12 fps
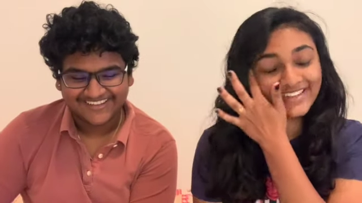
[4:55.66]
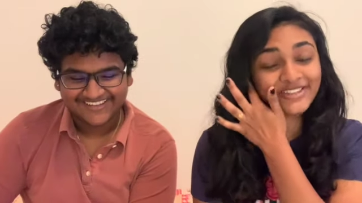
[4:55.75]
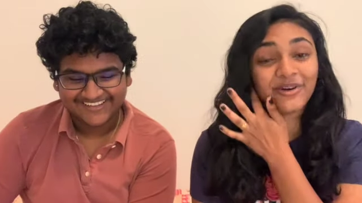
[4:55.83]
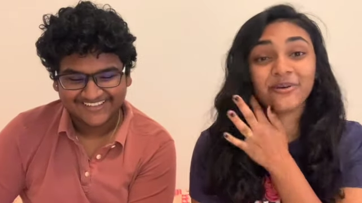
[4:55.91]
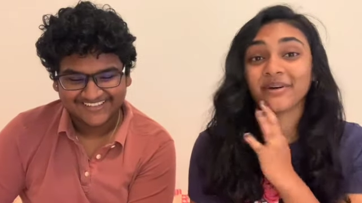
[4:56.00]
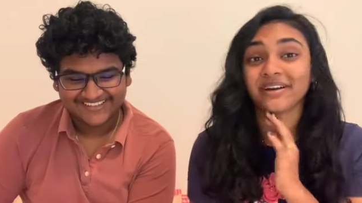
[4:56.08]
Speaker 1: we
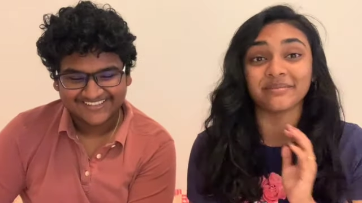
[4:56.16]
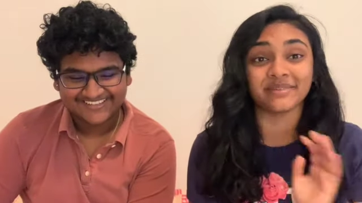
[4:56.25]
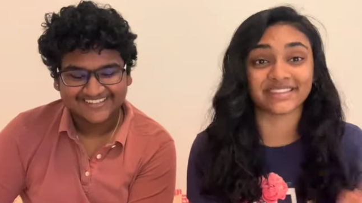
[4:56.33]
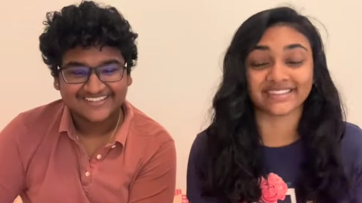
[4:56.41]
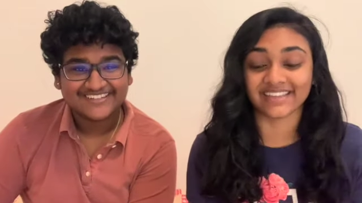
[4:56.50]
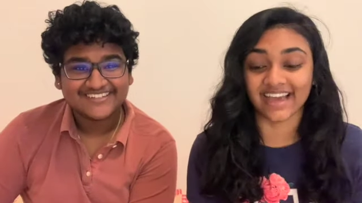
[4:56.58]
don't want to
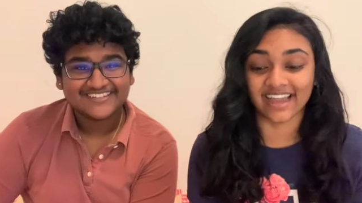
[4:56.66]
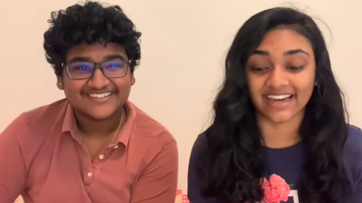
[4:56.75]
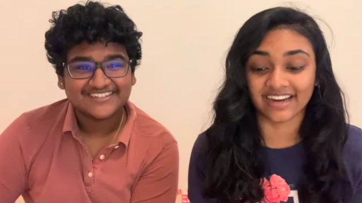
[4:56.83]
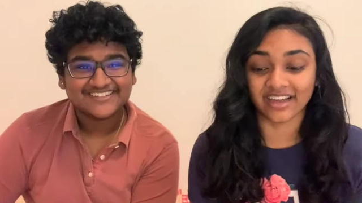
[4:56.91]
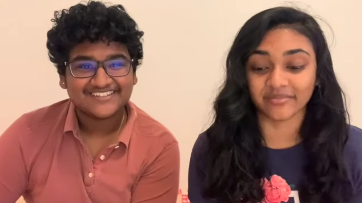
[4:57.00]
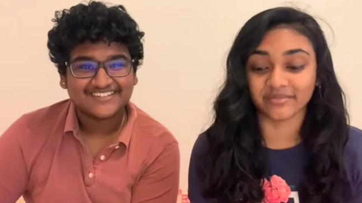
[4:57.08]
miss that.
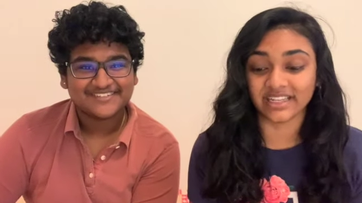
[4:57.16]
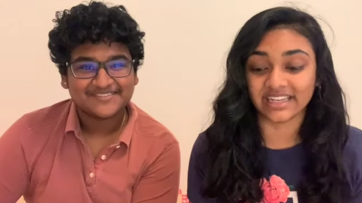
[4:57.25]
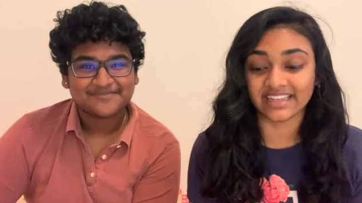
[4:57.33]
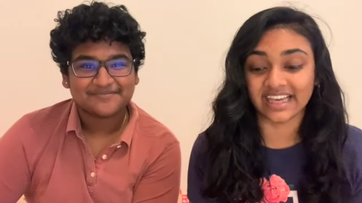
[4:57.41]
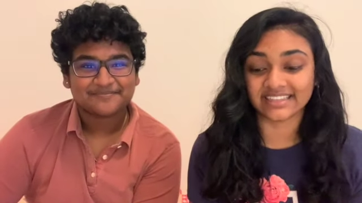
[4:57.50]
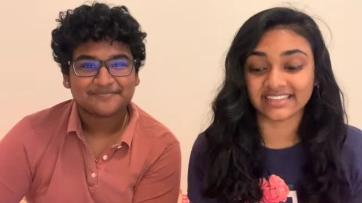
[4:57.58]
I
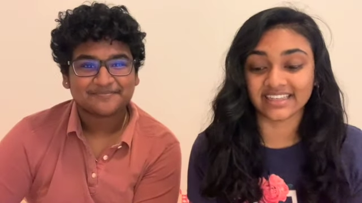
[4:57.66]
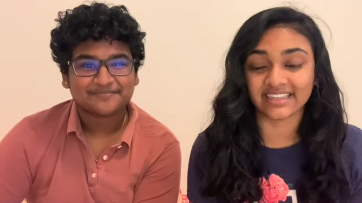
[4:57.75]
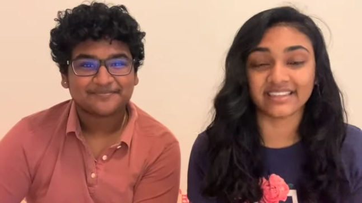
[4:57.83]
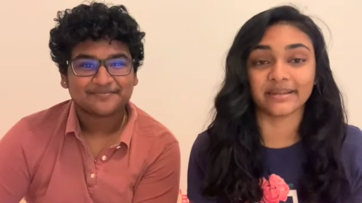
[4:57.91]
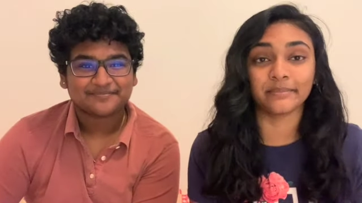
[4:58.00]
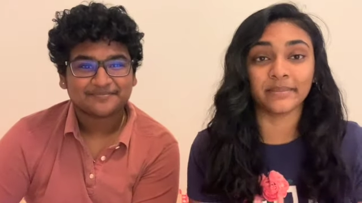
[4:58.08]
mean, that's
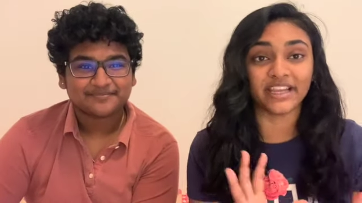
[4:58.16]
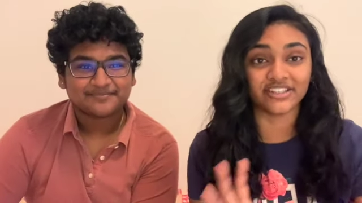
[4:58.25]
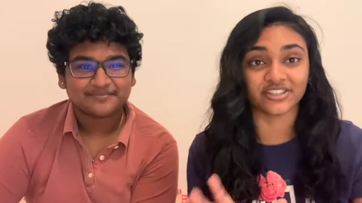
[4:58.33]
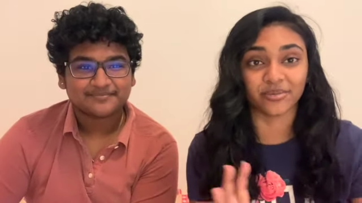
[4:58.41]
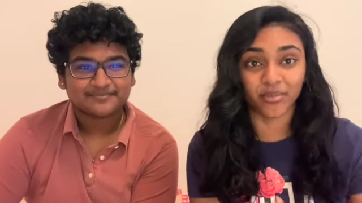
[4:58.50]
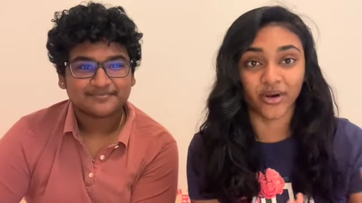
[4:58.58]
like the
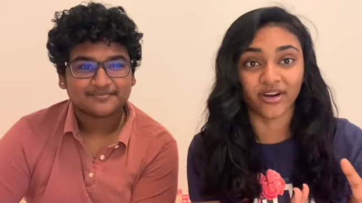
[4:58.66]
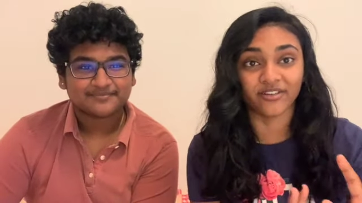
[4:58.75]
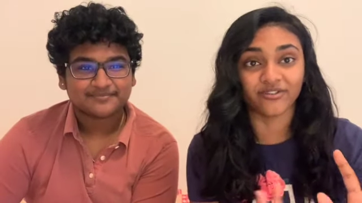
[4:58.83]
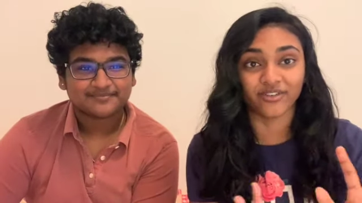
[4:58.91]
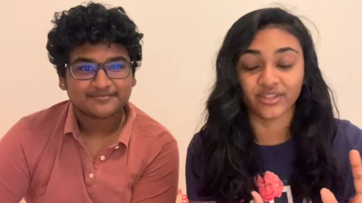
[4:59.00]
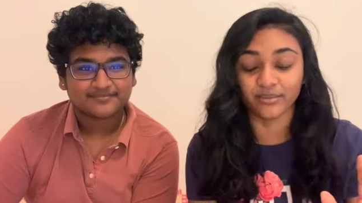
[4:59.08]
major part
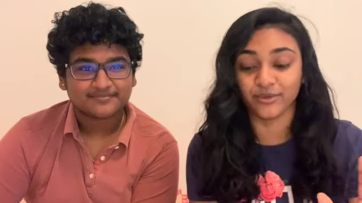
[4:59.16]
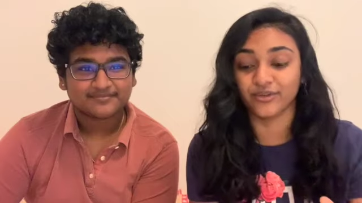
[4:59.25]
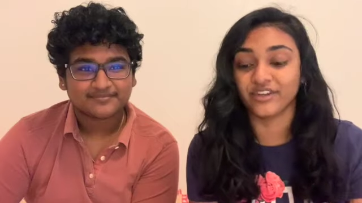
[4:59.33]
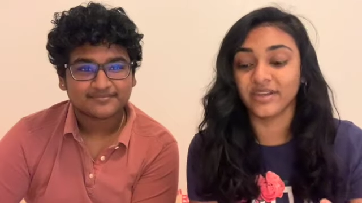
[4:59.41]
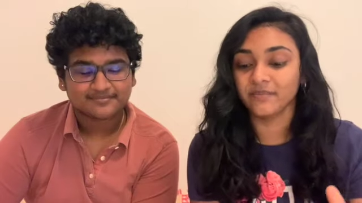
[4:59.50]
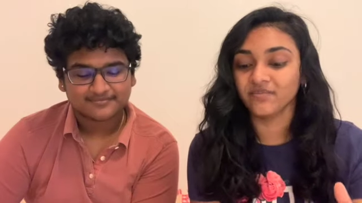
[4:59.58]
for the
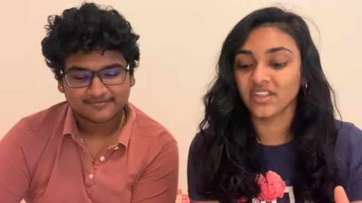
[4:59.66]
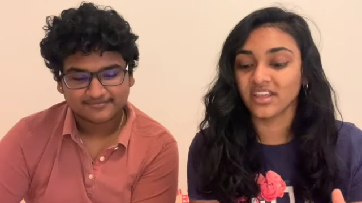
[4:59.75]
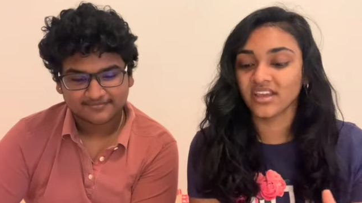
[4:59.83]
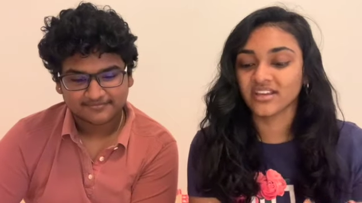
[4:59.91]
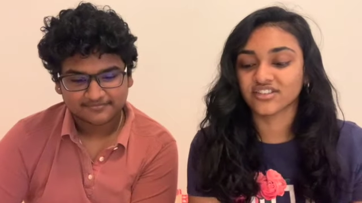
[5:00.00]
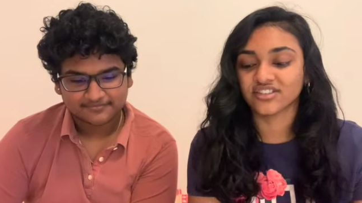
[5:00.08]
movie.
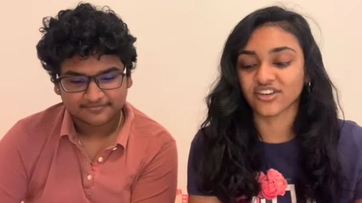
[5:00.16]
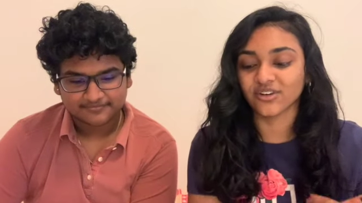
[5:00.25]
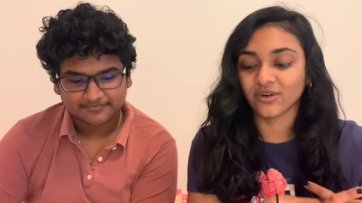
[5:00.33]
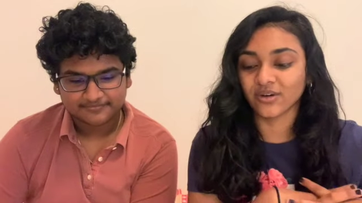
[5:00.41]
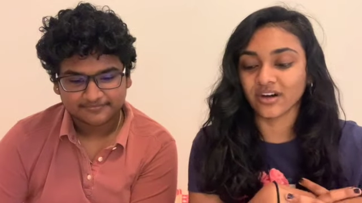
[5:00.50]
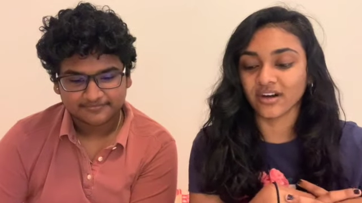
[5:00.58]

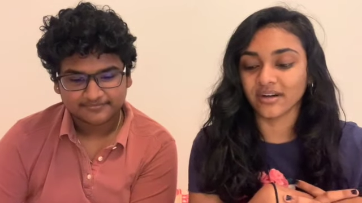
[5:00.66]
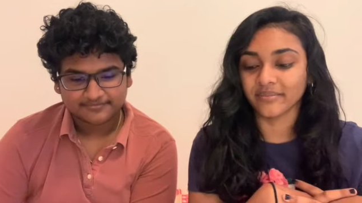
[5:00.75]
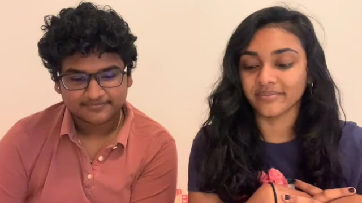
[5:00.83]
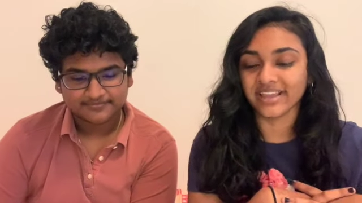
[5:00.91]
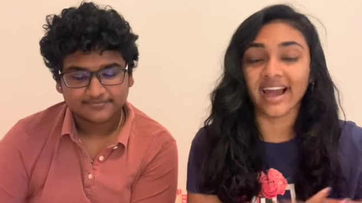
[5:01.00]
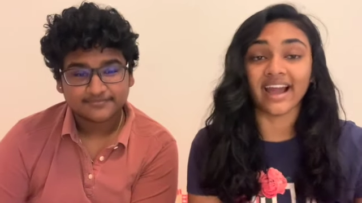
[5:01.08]
So
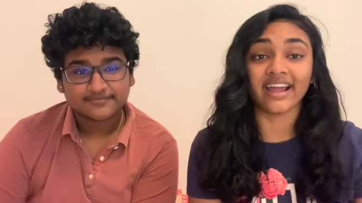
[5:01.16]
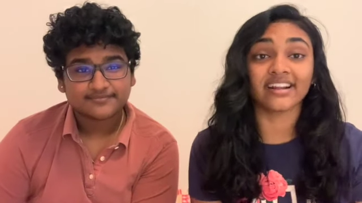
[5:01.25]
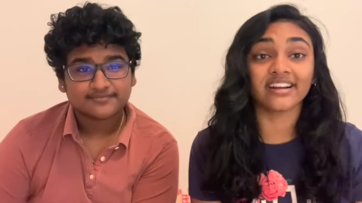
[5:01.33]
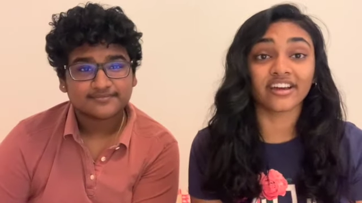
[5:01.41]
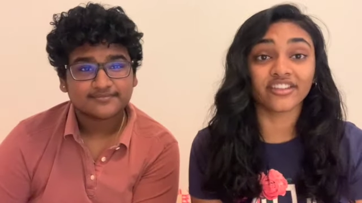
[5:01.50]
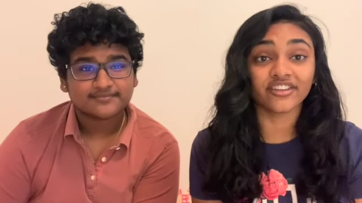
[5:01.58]
um, yeah, and
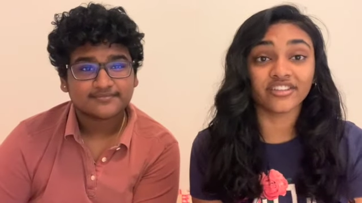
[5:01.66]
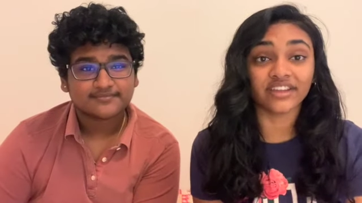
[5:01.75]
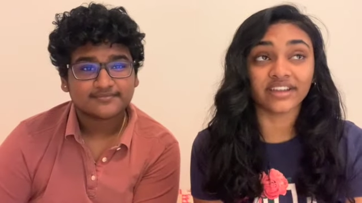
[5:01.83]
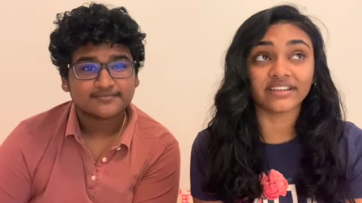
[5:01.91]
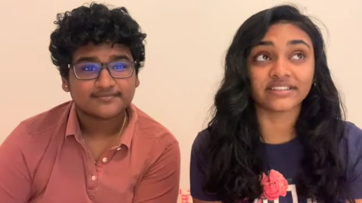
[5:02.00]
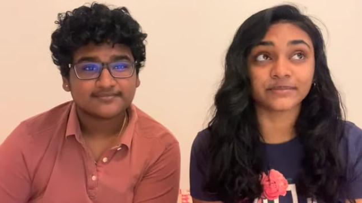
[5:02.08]
another
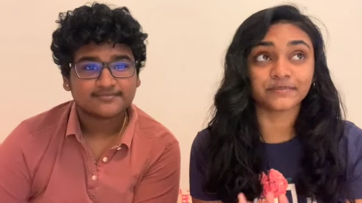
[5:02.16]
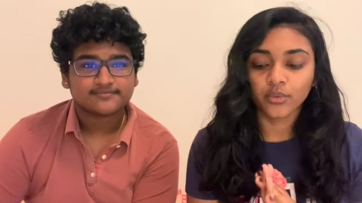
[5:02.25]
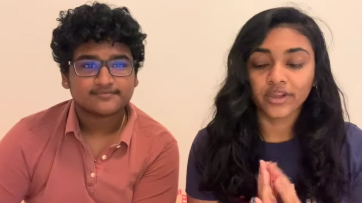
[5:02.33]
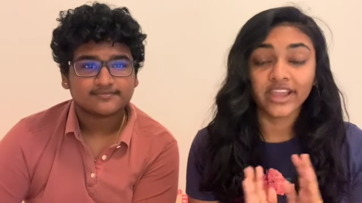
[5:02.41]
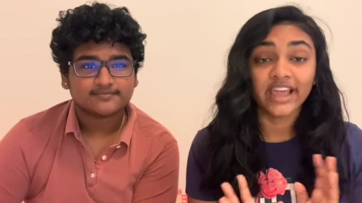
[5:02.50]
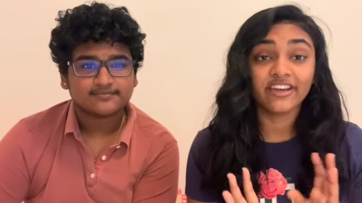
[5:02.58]
thing is
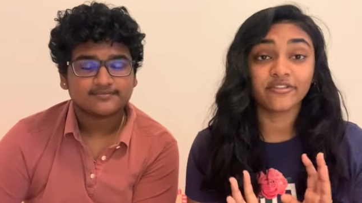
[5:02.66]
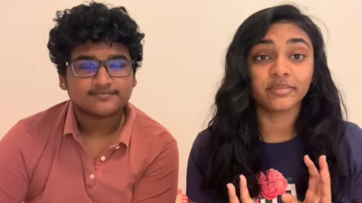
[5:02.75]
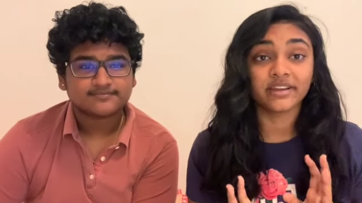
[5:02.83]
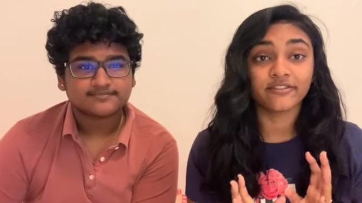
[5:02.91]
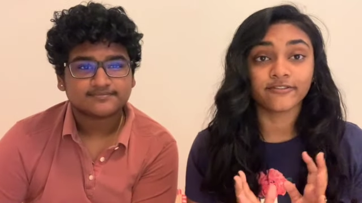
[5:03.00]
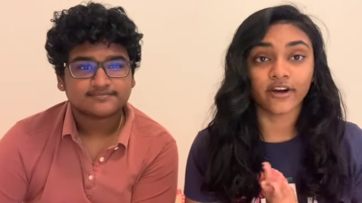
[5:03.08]
we have
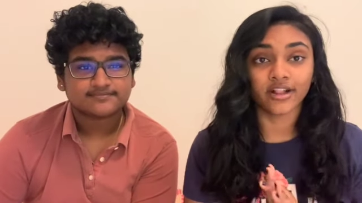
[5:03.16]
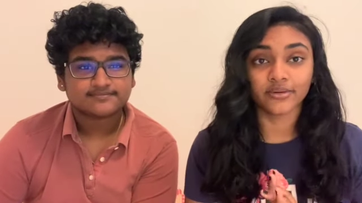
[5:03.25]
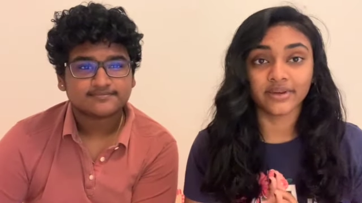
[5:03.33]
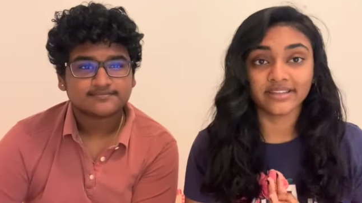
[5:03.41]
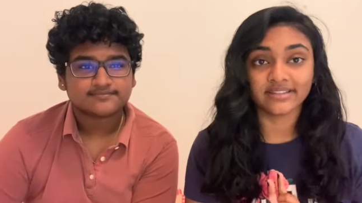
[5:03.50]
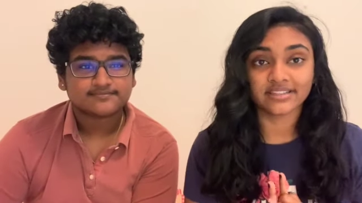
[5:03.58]
been
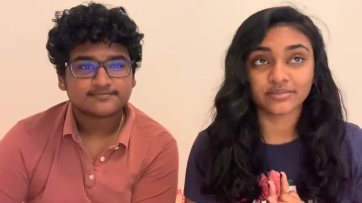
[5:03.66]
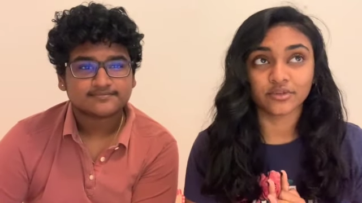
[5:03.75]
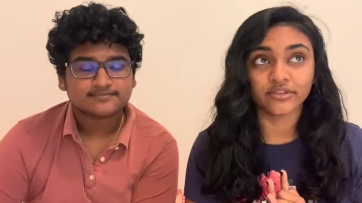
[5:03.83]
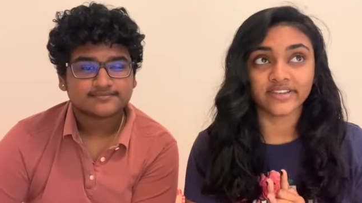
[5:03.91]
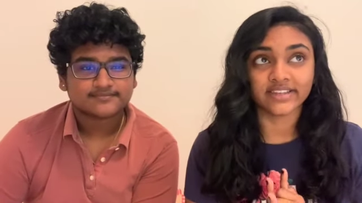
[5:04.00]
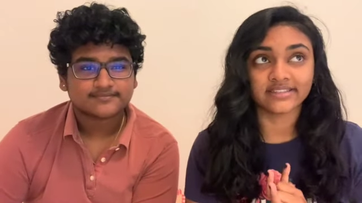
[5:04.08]
following this movie